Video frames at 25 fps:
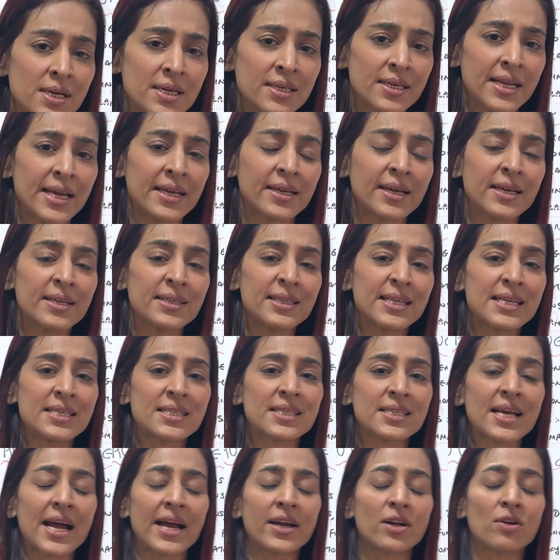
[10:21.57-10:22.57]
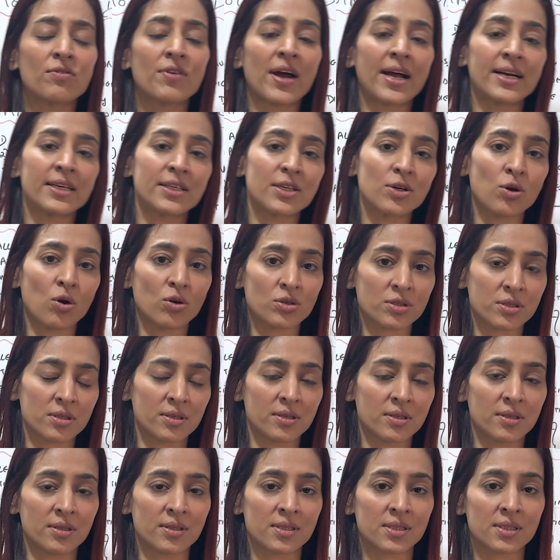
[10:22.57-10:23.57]
Take in these kind of
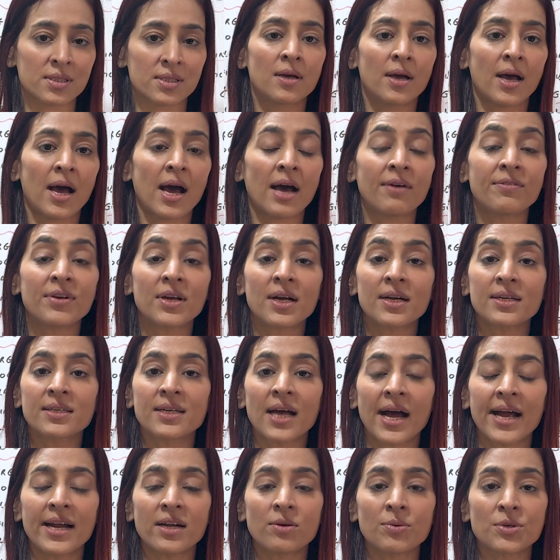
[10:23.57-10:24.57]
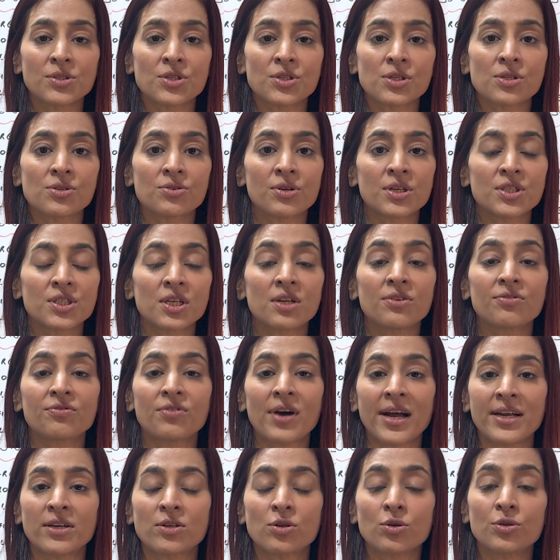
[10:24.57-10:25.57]
antioxidants. Having a diet which is rich in
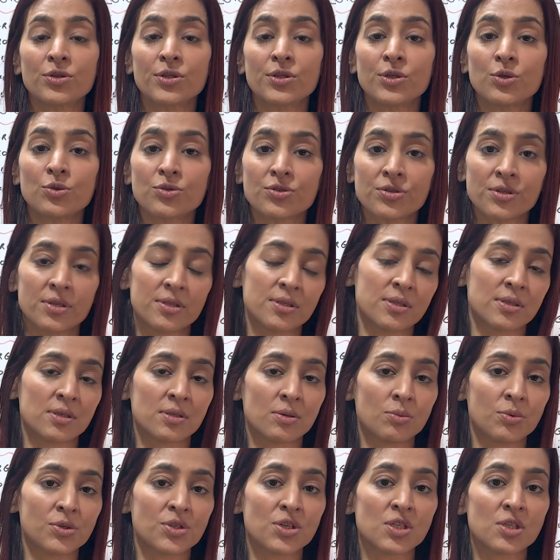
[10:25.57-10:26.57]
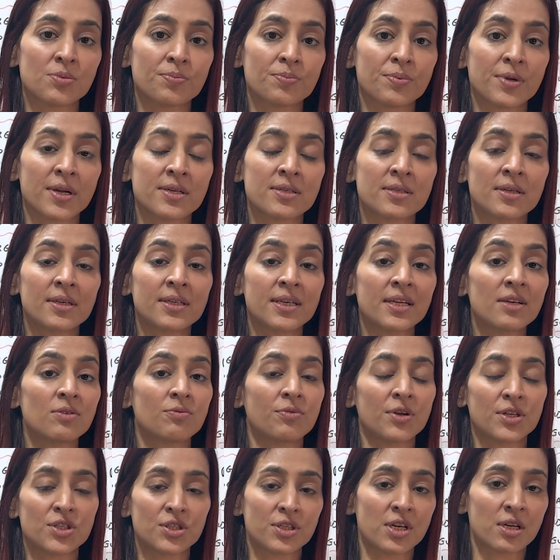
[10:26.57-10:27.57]
phytonutrients, which is present in
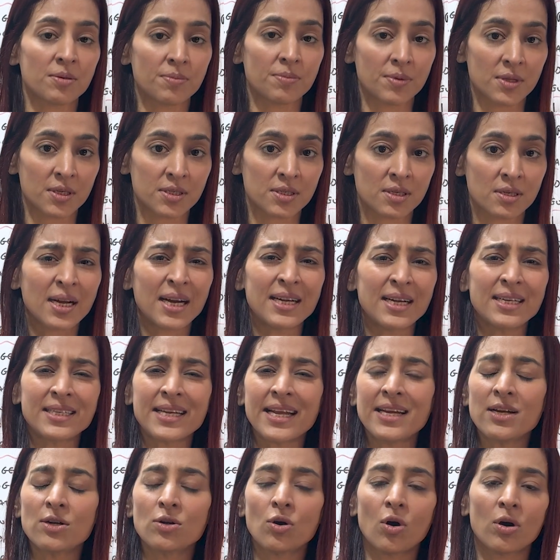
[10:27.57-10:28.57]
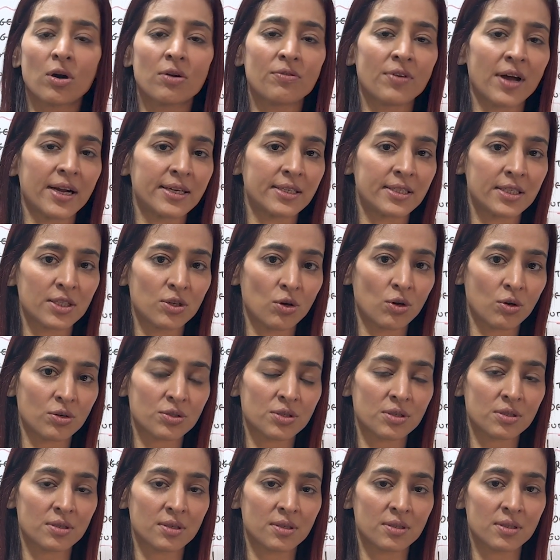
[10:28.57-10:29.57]
vegetables, contain a lot of
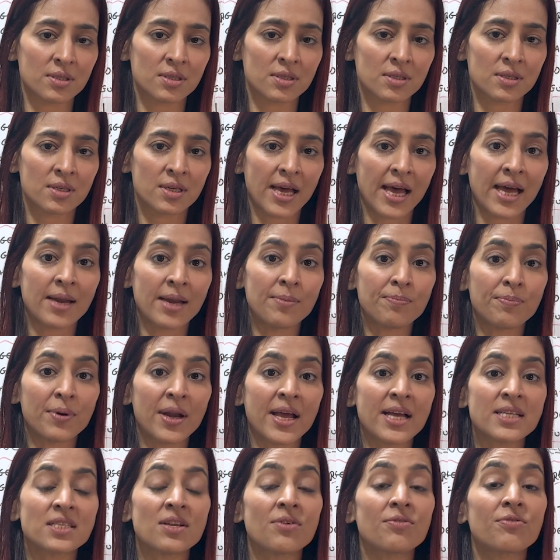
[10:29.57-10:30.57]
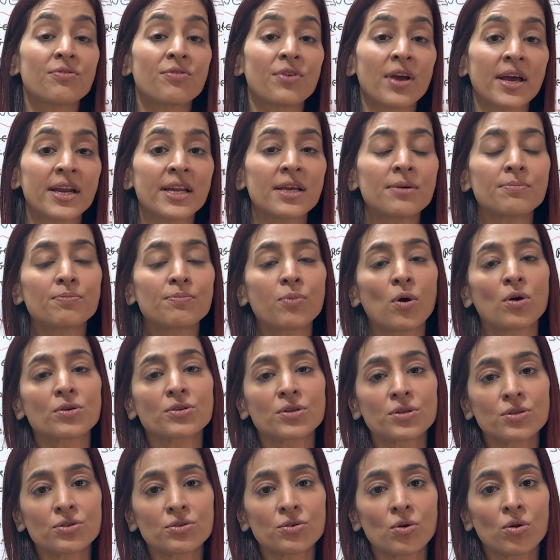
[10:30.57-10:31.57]
antioxidants and plays a very
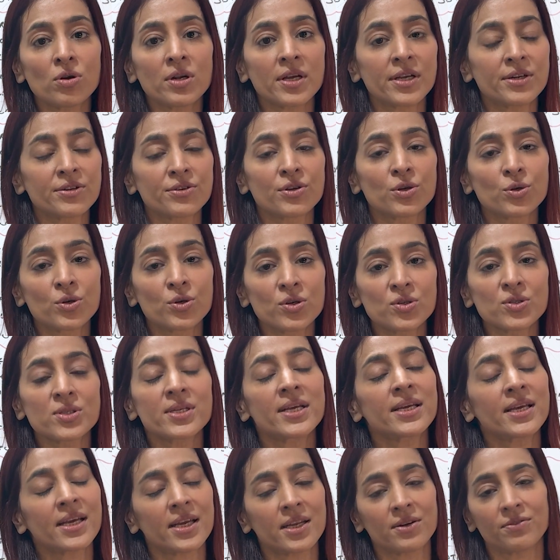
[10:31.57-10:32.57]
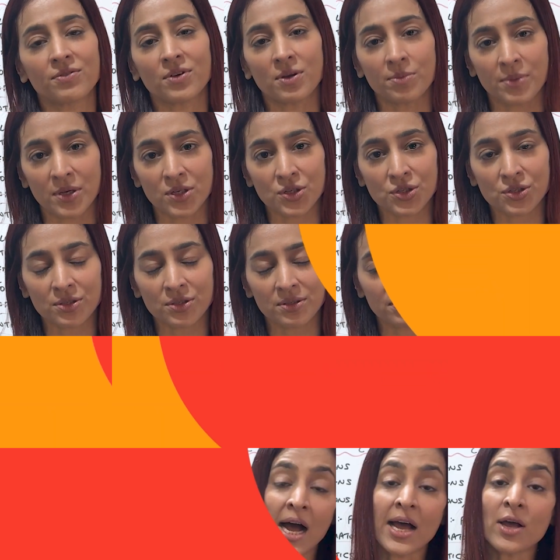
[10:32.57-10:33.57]
important role in reducing inflammation.
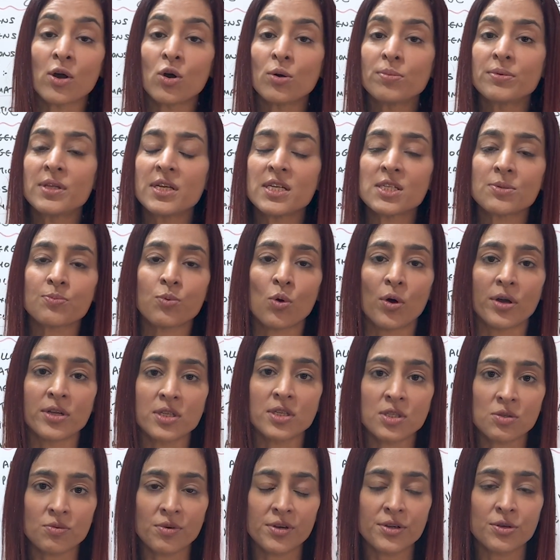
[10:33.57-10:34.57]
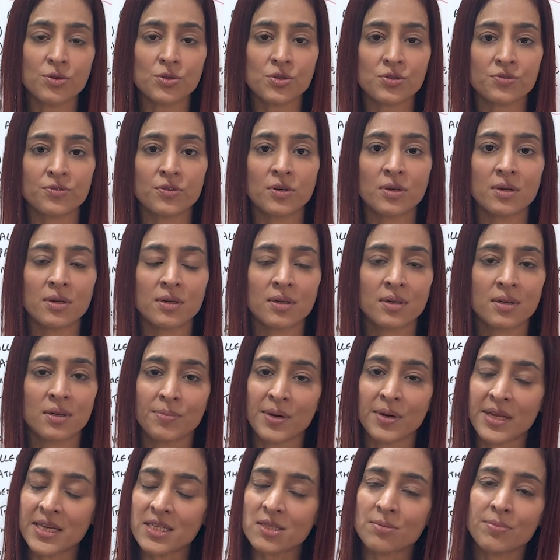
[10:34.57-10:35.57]
I hope these points were useful.
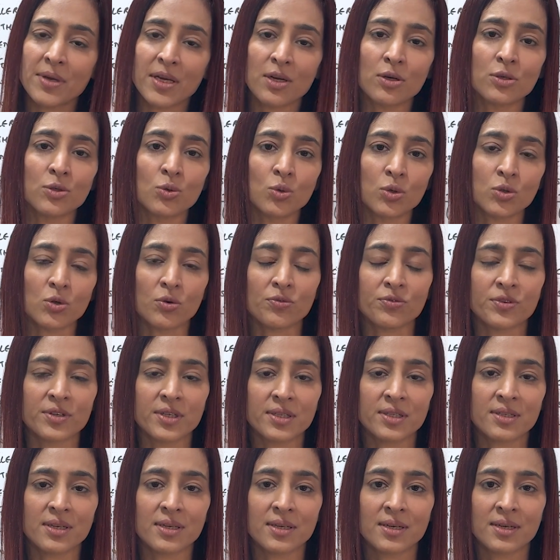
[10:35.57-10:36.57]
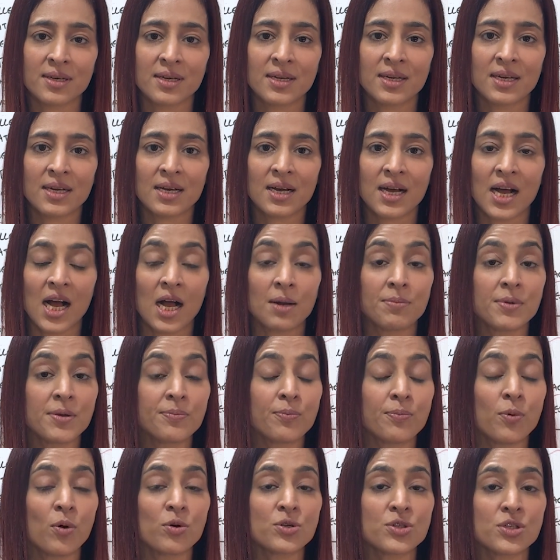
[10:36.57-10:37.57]
Please make a note of it. I'll be
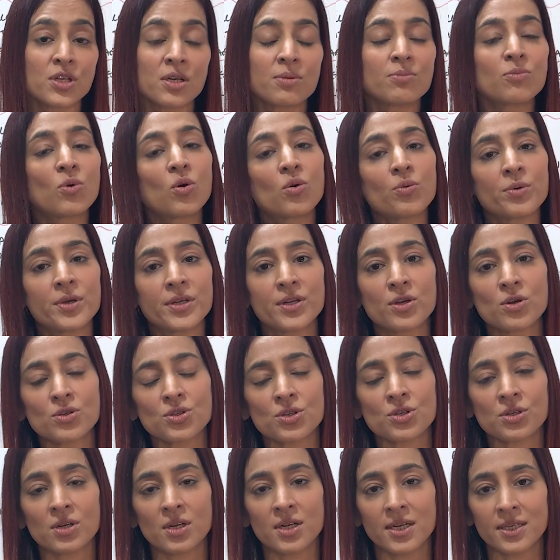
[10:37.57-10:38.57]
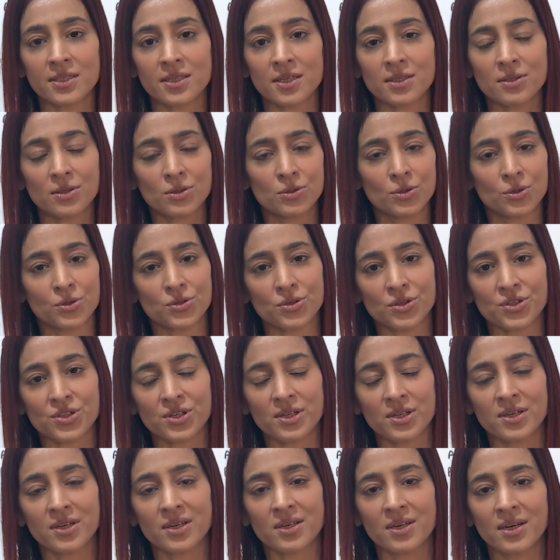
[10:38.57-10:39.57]
posting more videos related to
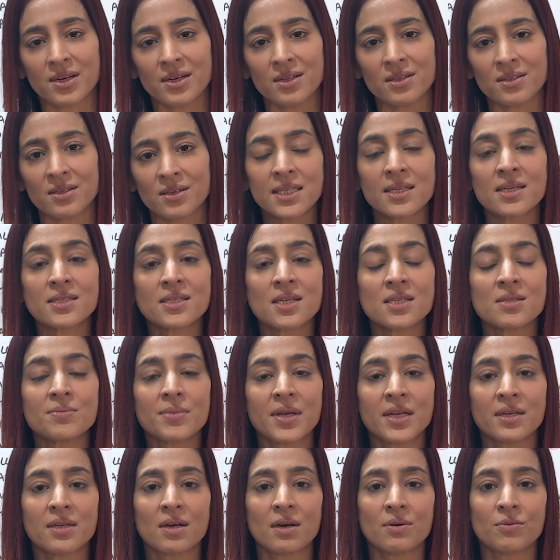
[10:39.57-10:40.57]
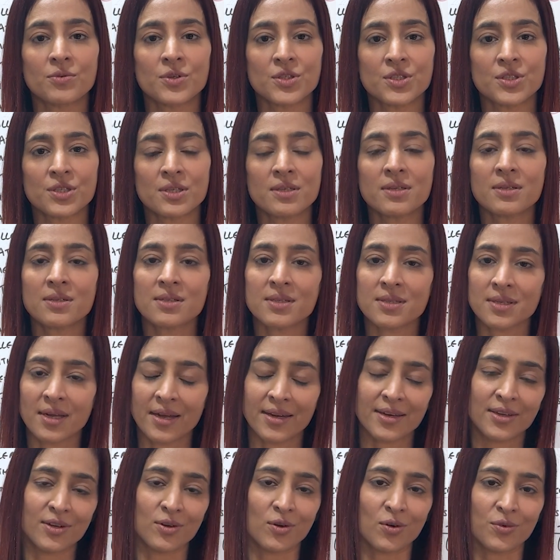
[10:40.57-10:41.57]
nutrition and health. This is Menka Vijan
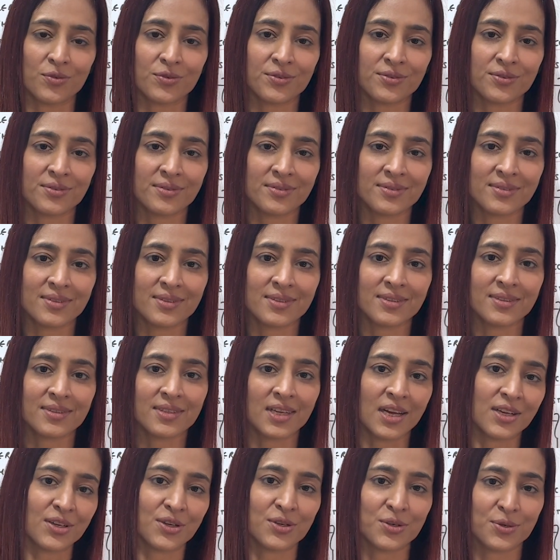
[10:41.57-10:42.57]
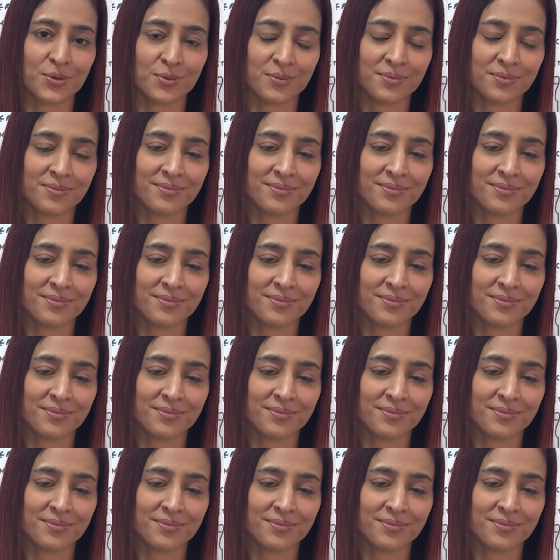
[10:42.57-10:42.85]
signing off. Thank you.